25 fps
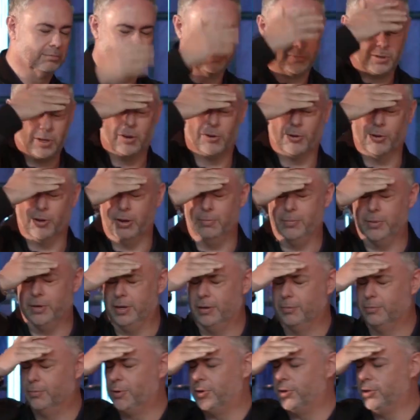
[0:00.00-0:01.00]
Hold on a
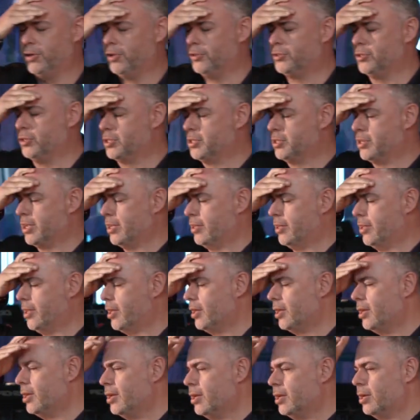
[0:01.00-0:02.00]
minute. What did I just say there?
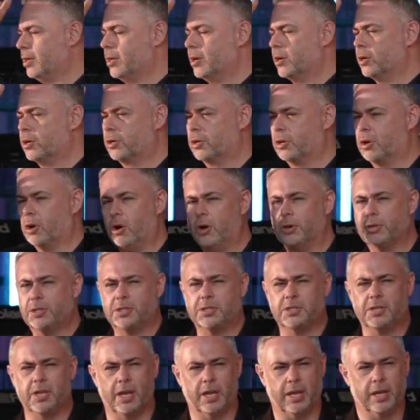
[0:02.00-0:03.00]
God
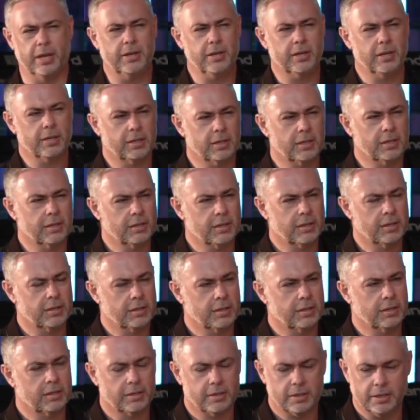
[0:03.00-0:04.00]
said,
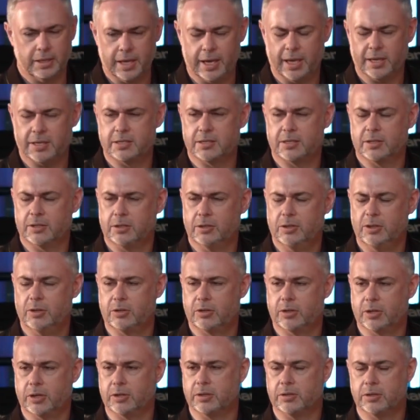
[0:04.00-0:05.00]
yes, you
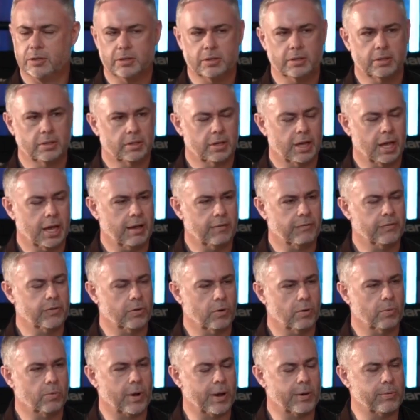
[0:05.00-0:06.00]
can have
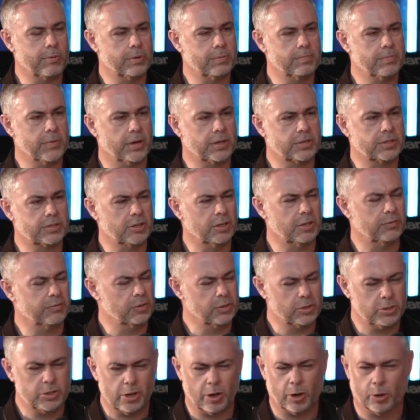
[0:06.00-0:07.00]
your way with my
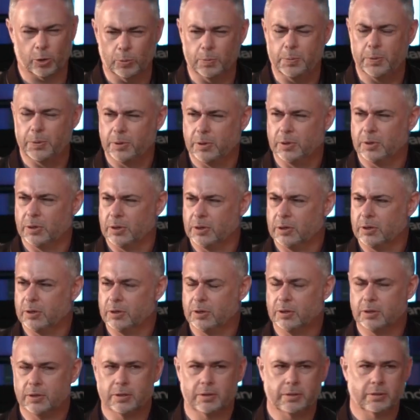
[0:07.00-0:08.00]
servant Job
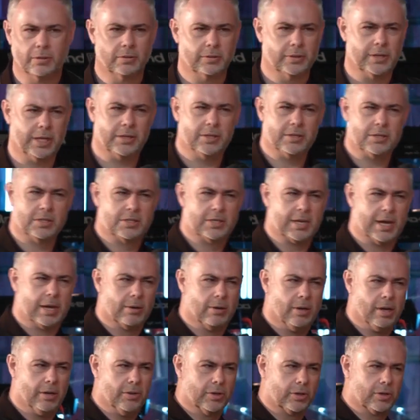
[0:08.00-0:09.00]
that doesn't sound
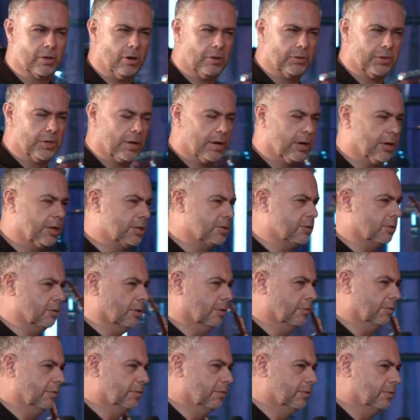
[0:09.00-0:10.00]
like the God that I
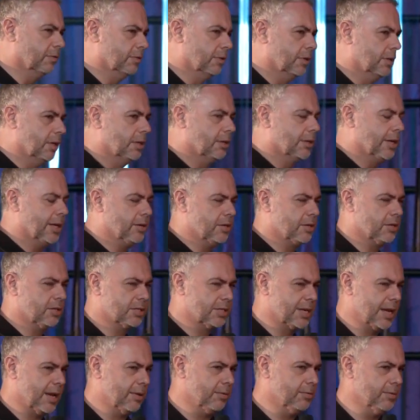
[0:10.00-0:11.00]
serve. That doesn't
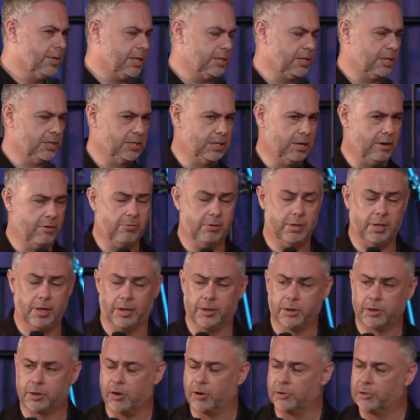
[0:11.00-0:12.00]
sound necessarily like
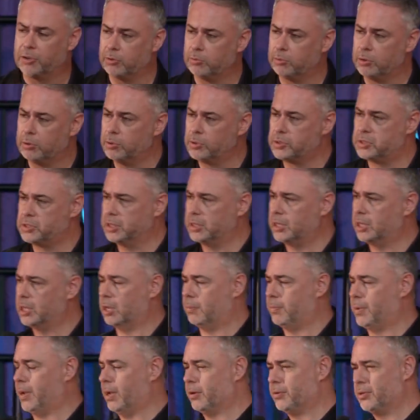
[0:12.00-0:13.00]
the God that we were singing
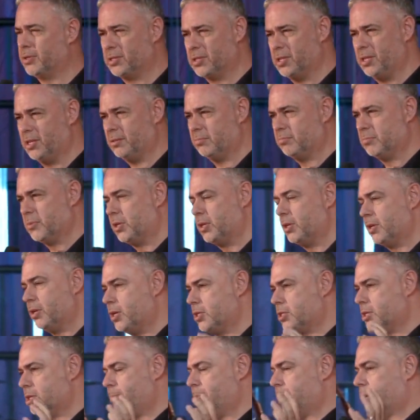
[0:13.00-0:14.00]
about, does it?
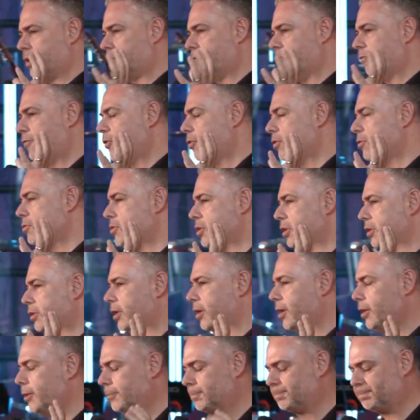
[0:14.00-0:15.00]
This is a bit confusing,
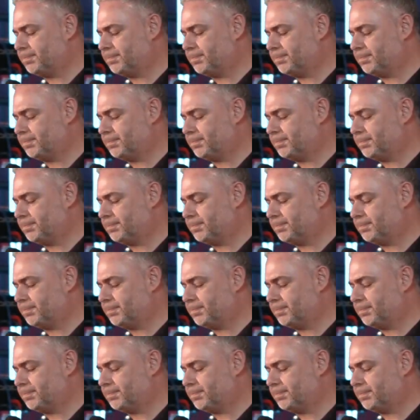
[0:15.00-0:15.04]
that.